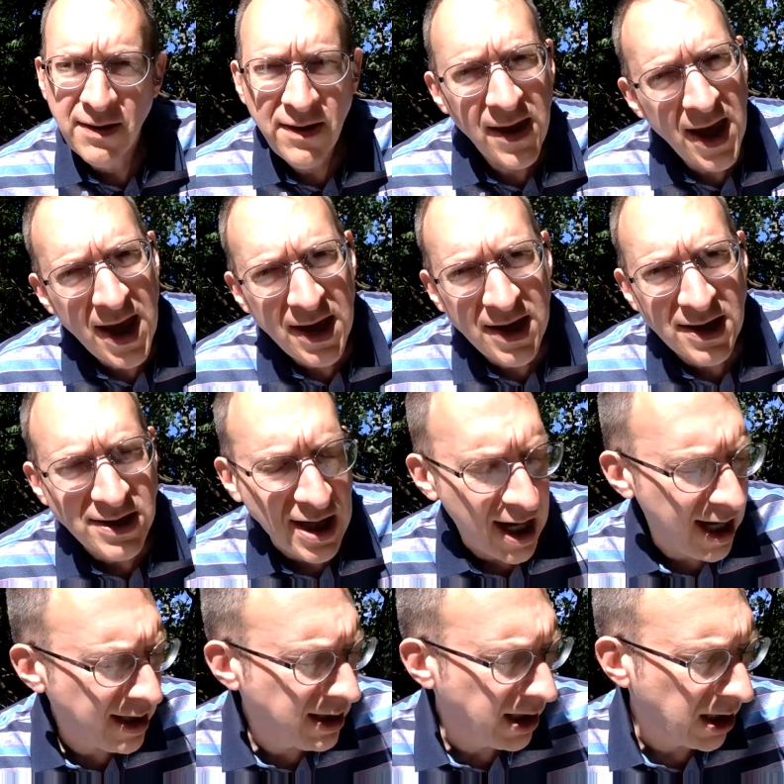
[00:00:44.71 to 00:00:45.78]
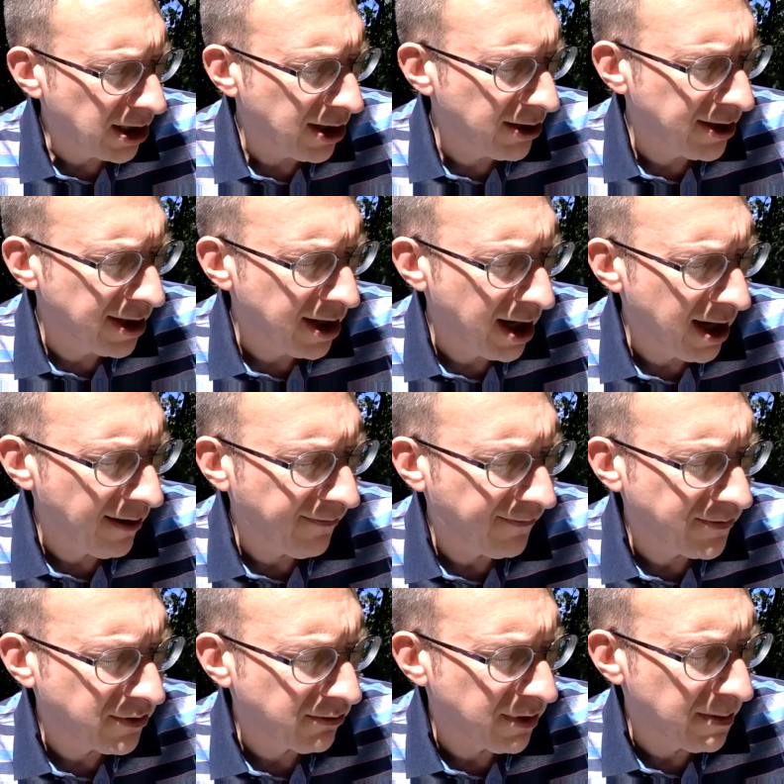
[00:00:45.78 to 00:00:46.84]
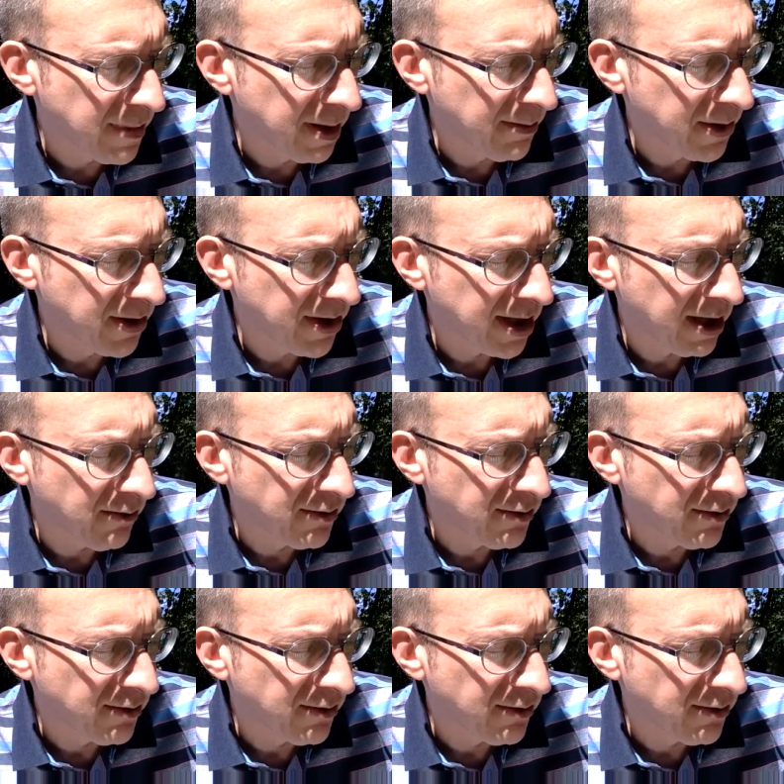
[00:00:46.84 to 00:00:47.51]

Then his head cleared enough to remember that he